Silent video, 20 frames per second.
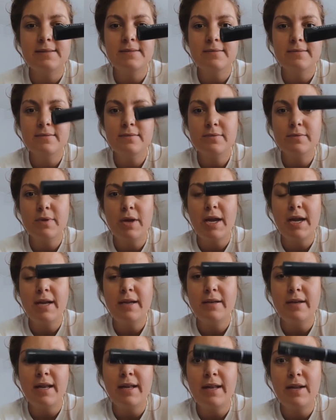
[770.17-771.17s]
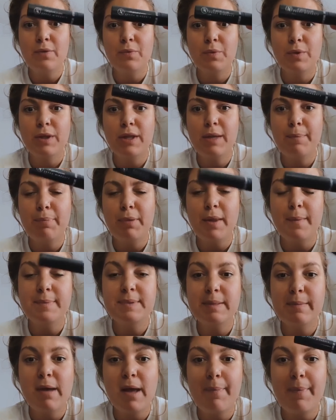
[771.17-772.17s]
right? And it really plumps them
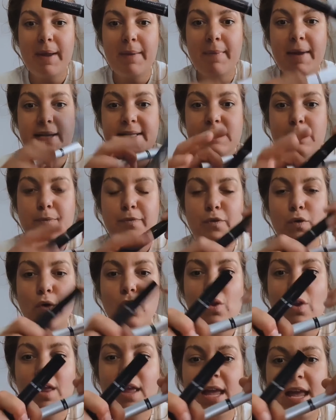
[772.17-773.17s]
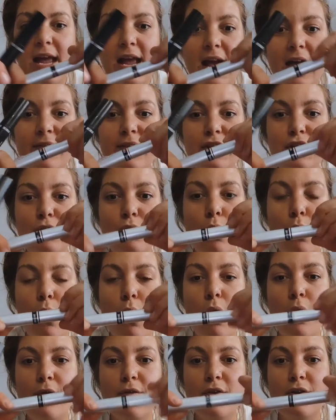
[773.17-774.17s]
up and makes them full. And then you go
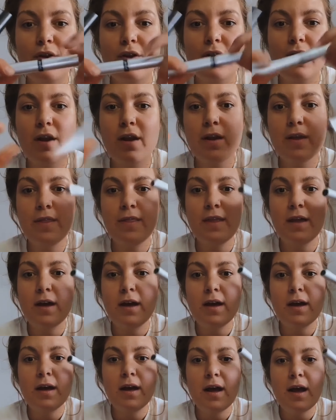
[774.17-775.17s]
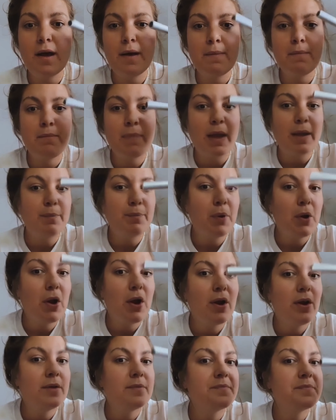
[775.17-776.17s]
over the main
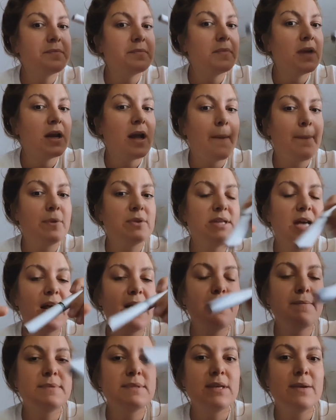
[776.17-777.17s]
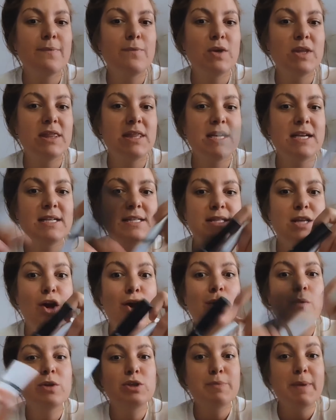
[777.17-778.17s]
part a couple times with this,
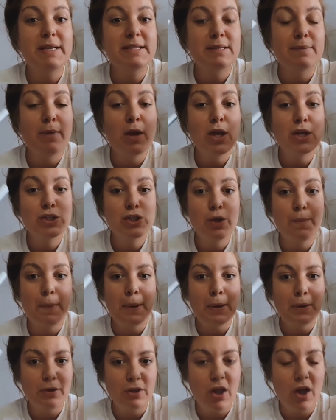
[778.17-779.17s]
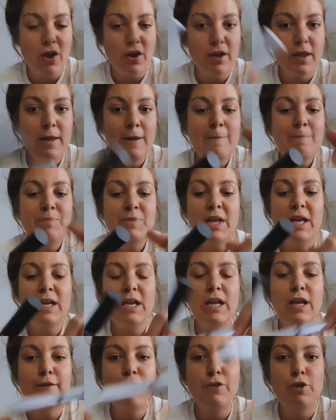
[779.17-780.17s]
which makes them super long. And
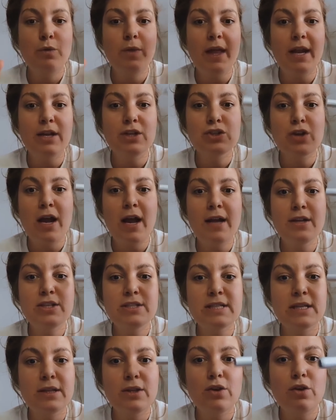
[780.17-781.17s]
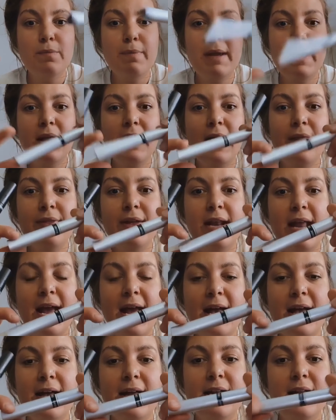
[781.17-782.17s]
if you let it dry just a little bit and then
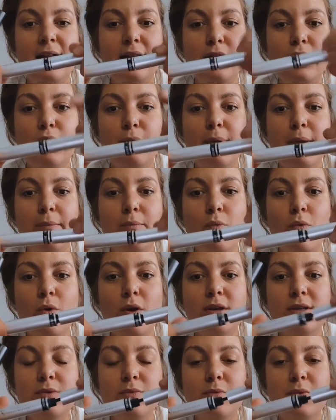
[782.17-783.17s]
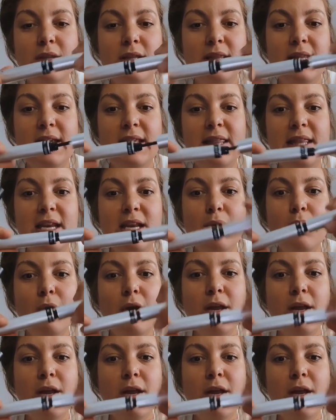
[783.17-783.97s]
add a little bit more, the lengthening one,